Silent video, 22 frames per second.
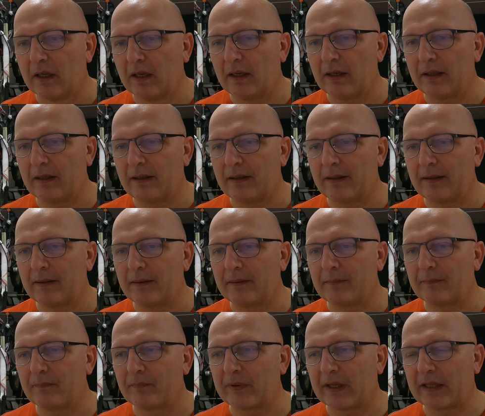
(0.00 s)

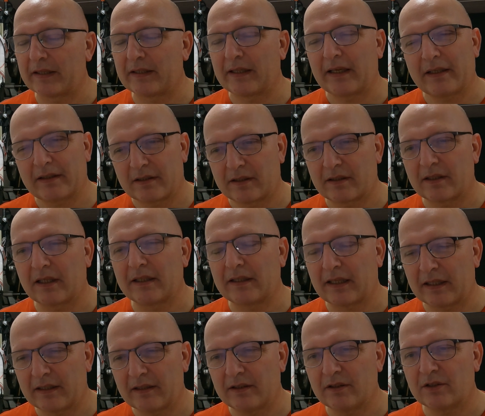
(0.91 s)
And
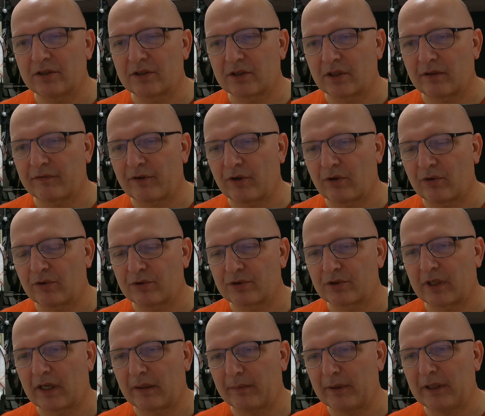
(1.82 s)
that is, of
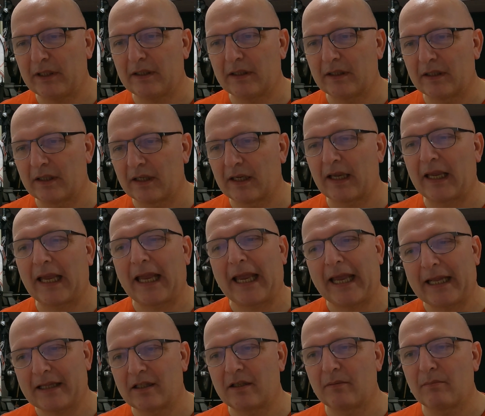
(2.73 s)
course, I mean,
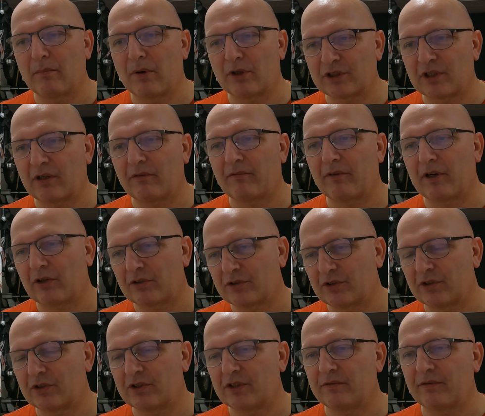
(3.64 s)
had the muzzle
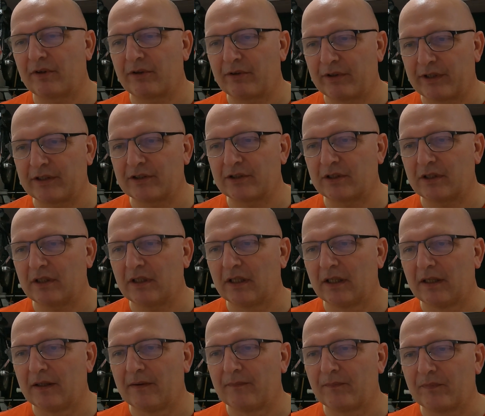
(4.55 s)
velocity variation
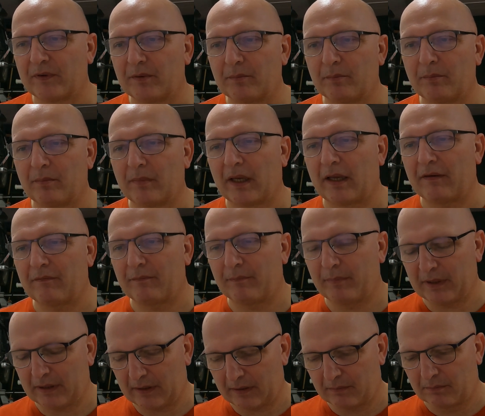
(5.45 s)
have
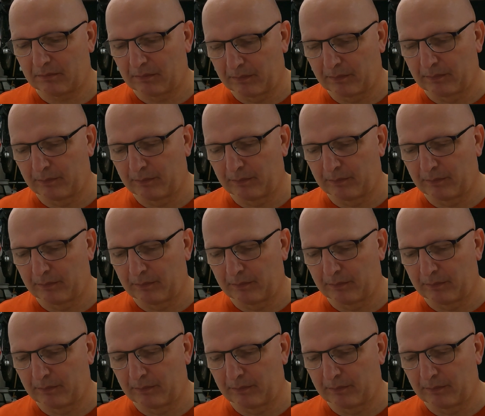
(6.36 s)
been